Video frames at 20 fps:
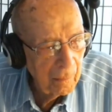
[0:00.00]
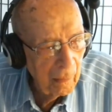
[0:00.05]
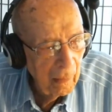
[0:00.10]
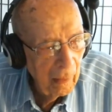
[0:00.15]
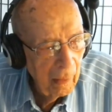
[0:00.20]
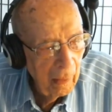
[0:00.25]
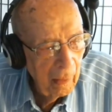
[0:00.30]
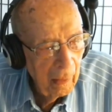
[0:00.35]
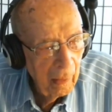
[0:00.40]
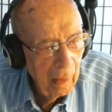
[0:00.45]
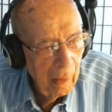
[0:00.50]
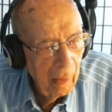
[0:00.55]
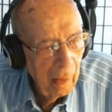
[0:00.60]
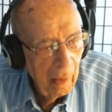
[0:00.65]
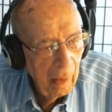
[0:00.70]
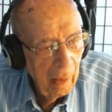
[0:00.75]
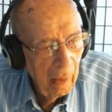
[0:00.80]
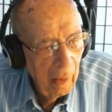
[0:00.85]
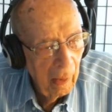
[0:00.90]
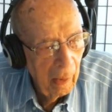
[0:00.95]

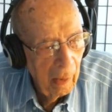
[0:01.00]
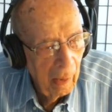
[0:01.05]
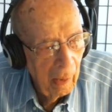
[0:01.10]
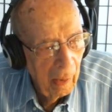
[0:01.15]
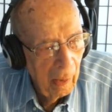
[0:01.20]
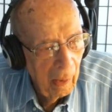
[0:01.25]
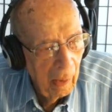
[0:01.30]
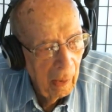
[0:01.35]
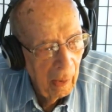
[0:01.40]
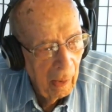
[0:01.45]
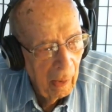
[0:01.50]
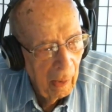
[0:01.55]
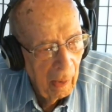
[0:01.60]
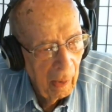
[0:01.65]
(silence)